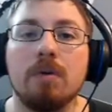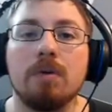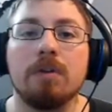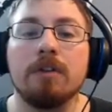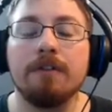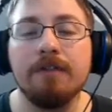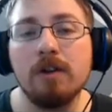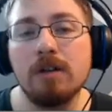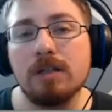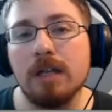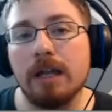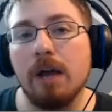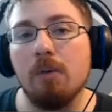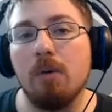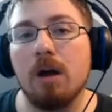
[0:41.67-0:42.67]
the first
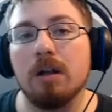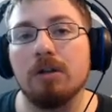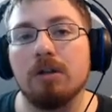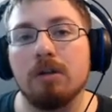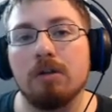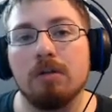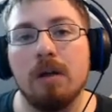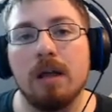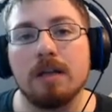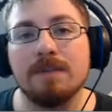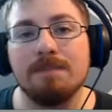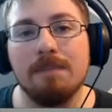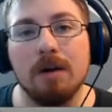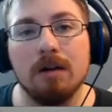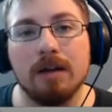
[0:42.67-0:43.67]
thing I want to do is
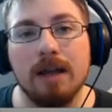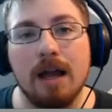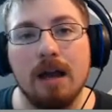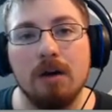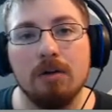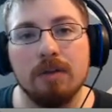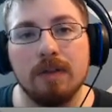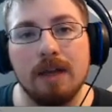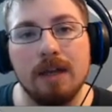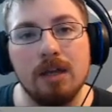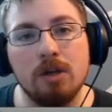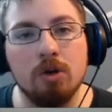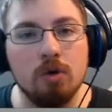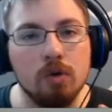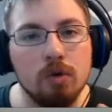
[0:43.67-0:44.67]
mark out the
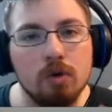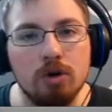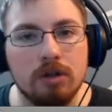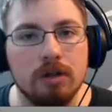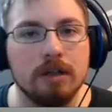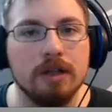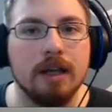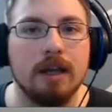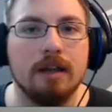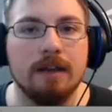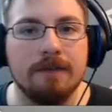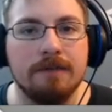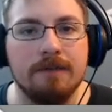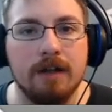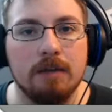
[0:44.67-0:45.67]
cool looking
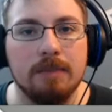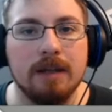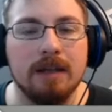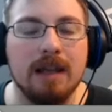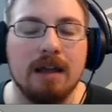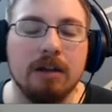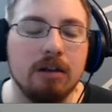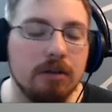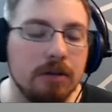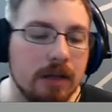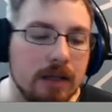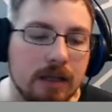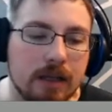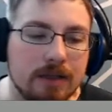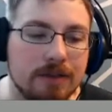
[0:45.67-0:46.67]
filament. Now you don't
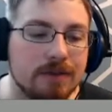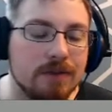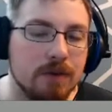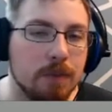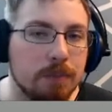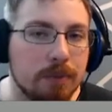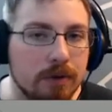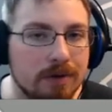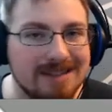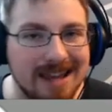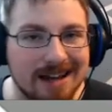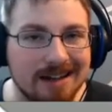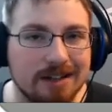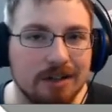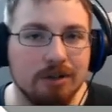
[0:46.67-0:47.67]
need to get super
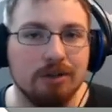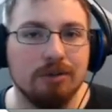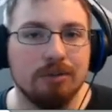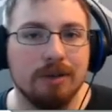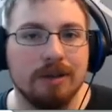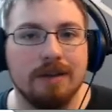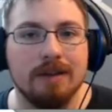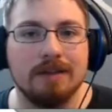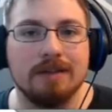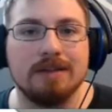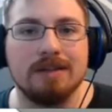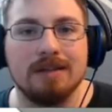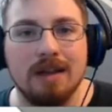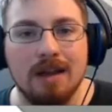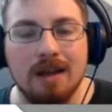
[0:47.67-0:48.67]
technical with
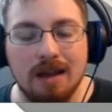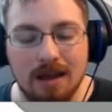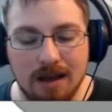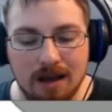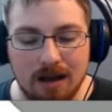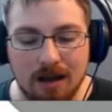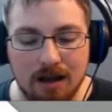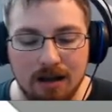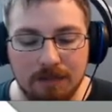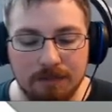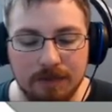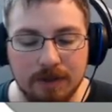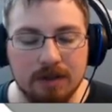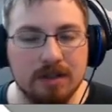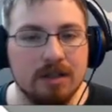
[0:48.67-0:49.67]
this.
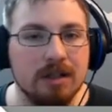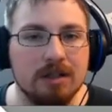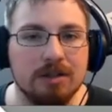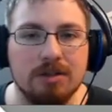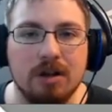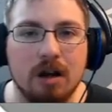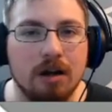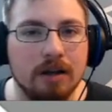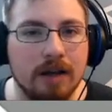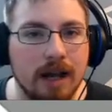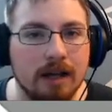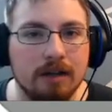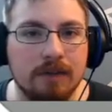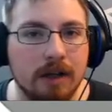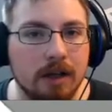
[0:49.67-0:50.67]
You're just going to draw
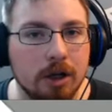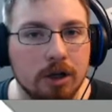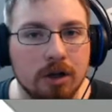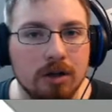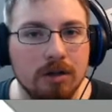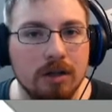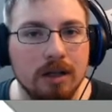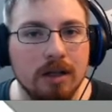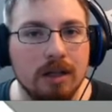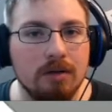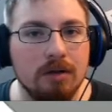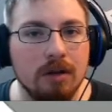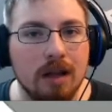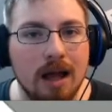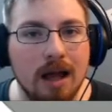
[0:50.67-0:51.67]
kind of like a curly
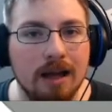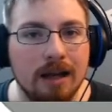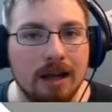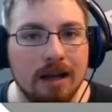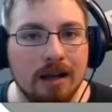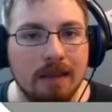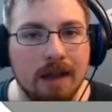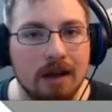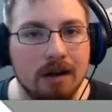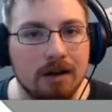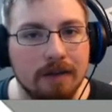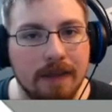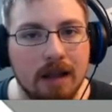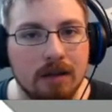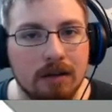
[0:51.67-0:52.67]
Q line in there
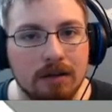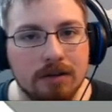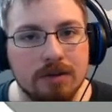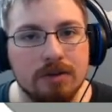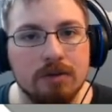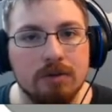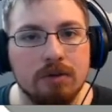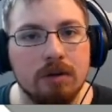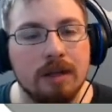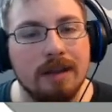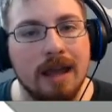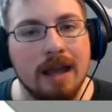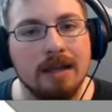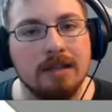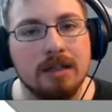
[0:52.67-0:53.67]
that looks cool, and
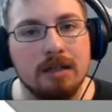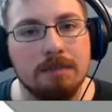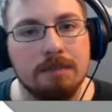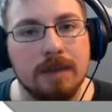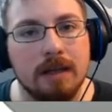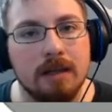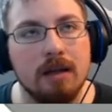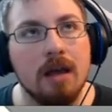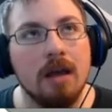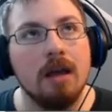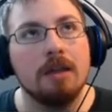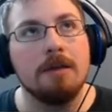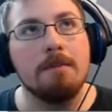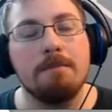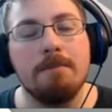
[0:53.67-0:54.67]
that is going to be
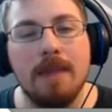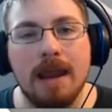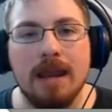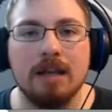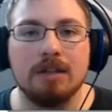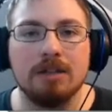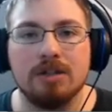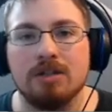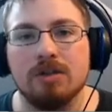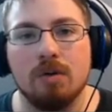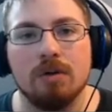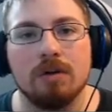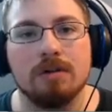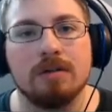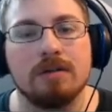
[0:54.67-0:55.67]
the main
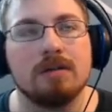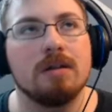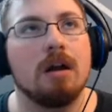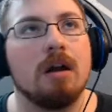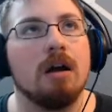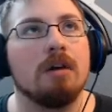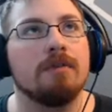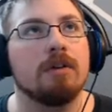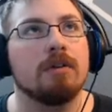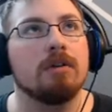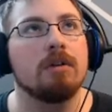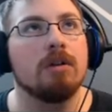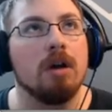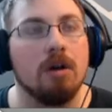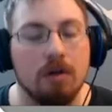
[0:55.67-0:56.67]
source of your
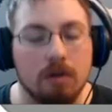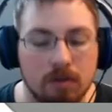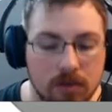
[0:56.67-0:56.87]
glow.